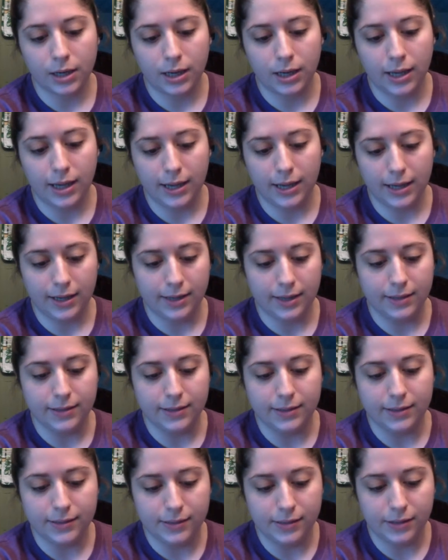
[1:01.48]

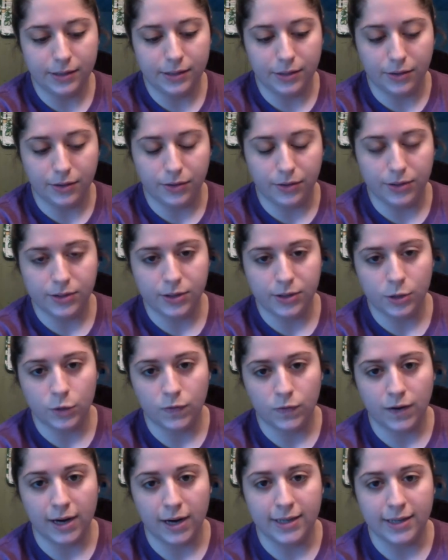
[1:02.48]
is, the search
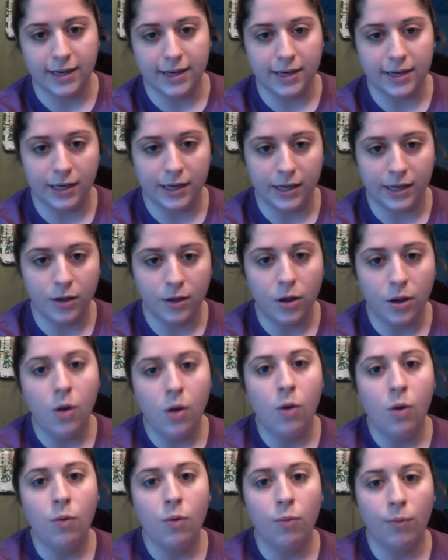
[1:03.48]
for identity,
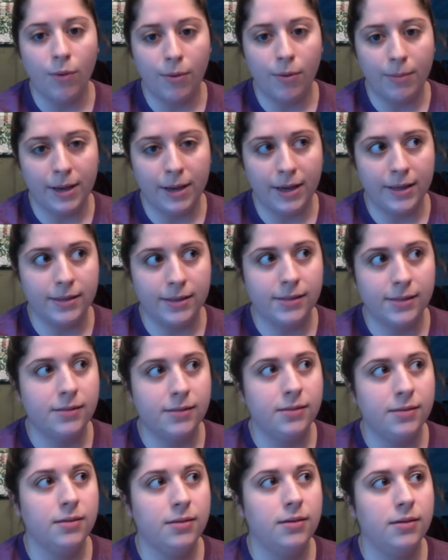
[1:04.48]

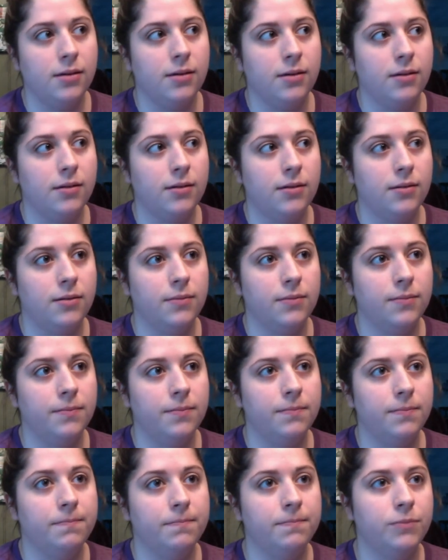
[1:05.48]
romance,
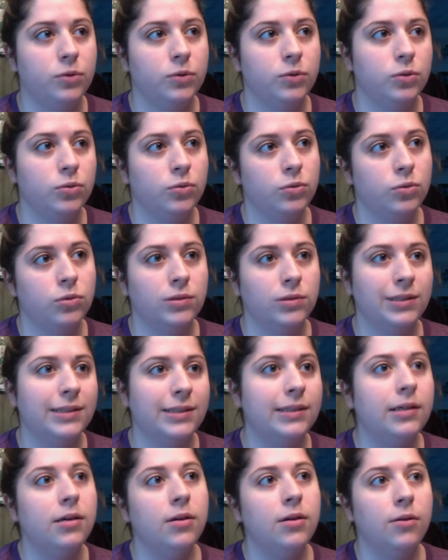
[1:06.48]
um,
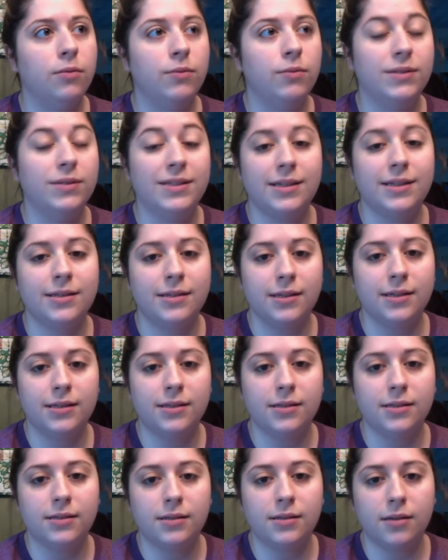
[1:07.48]

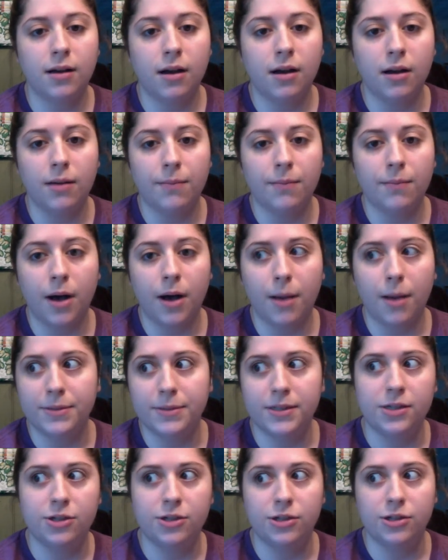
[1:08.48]
resistance,
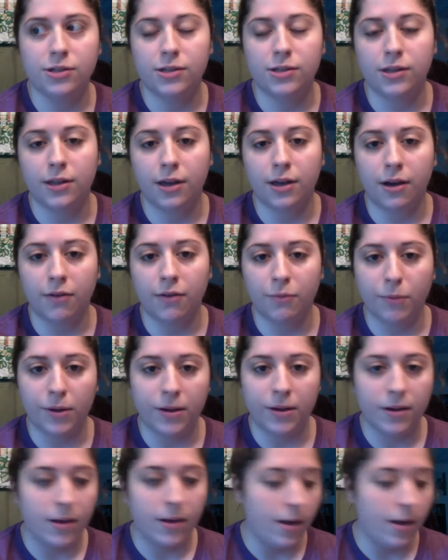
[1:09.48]
opposition to the government.